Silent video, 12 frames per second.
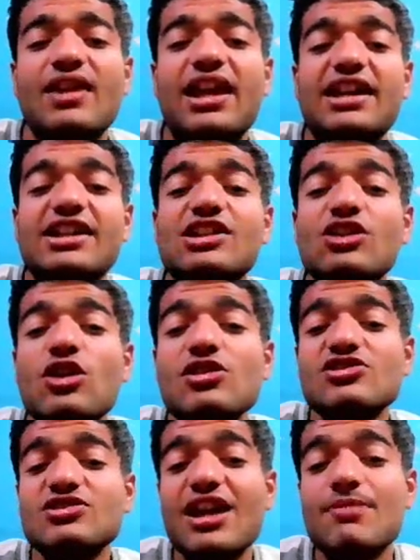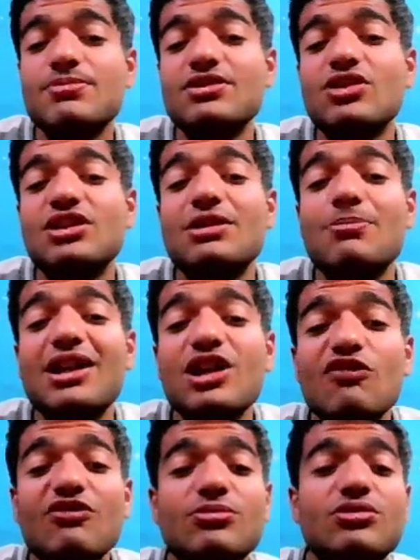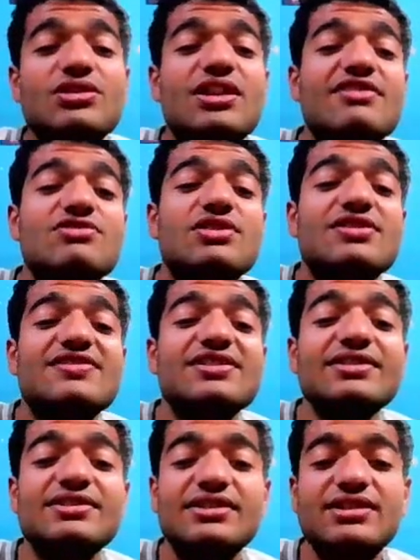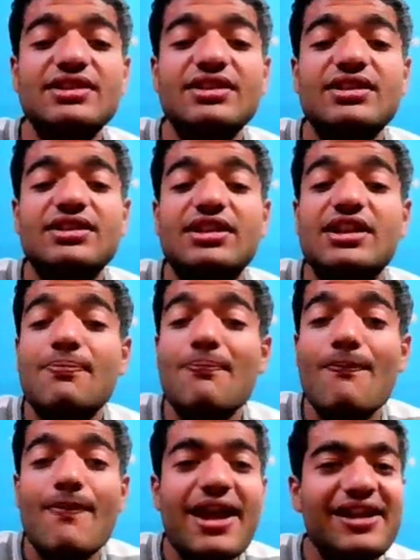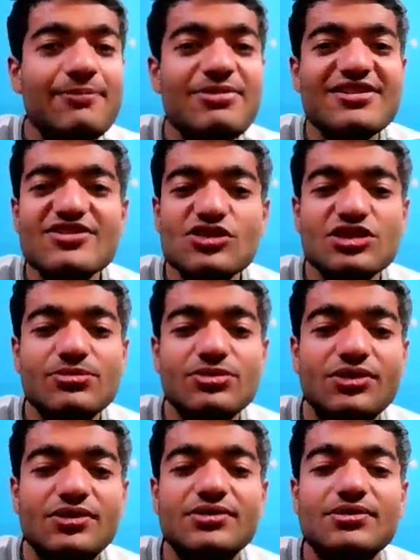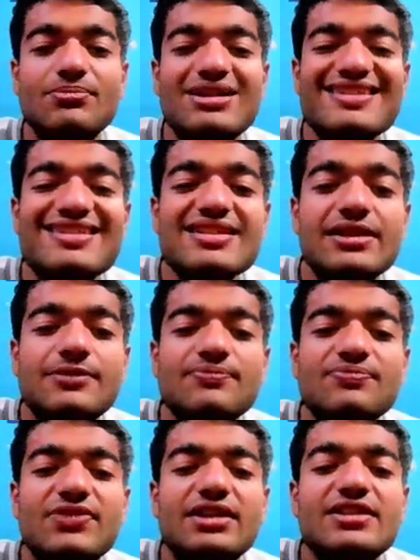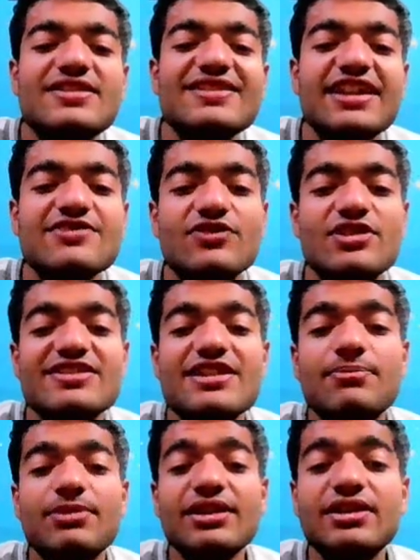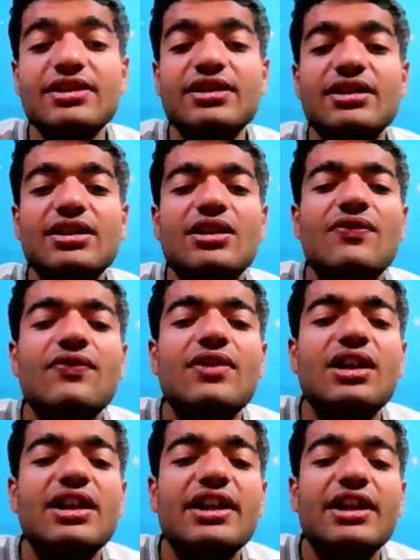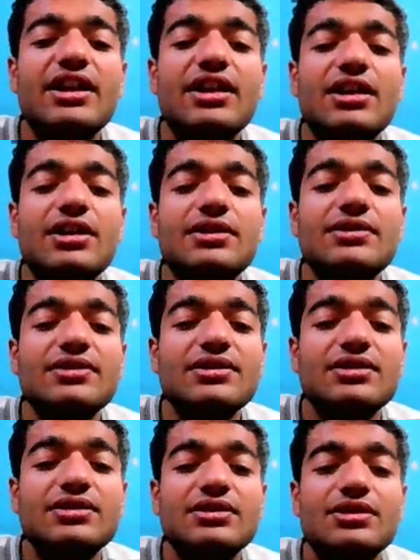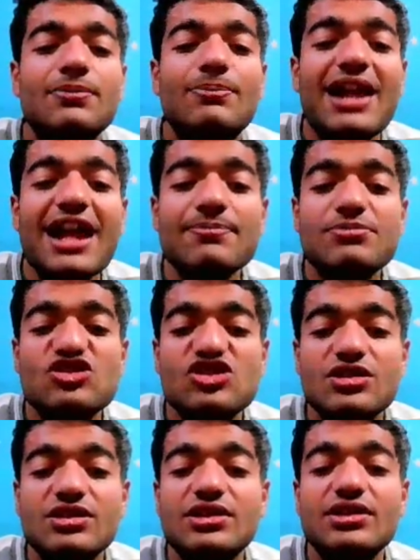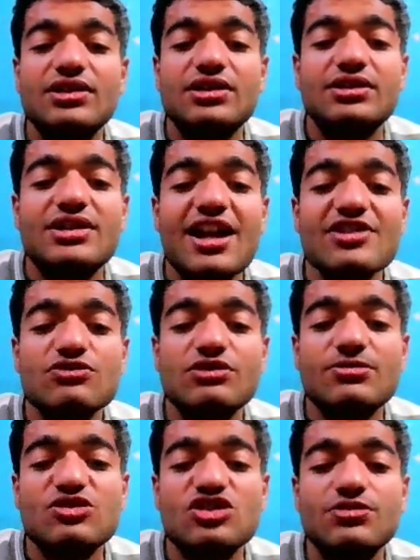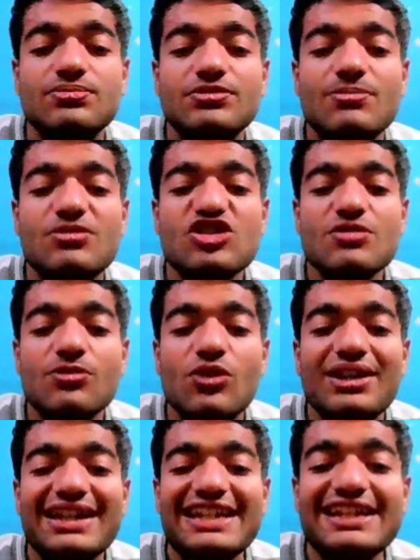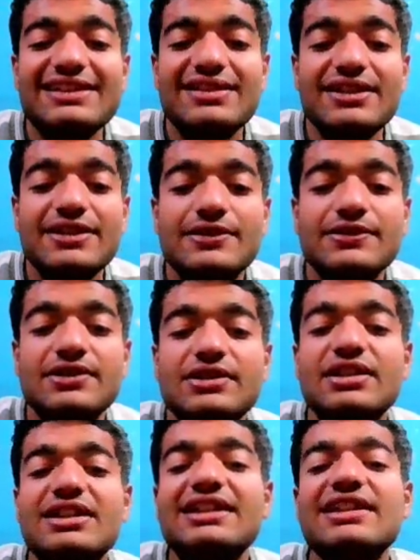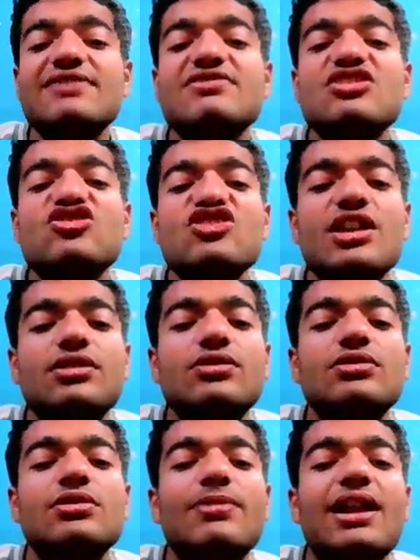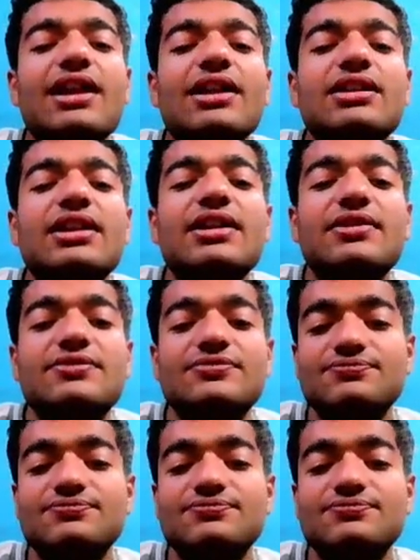and it can also happen in the middle of a board, as you can see. There are many pieces on the board, but still, in this case, for example, uh, the black bishop, the dark square bishop, the bishop on e3 gives a check to the black king,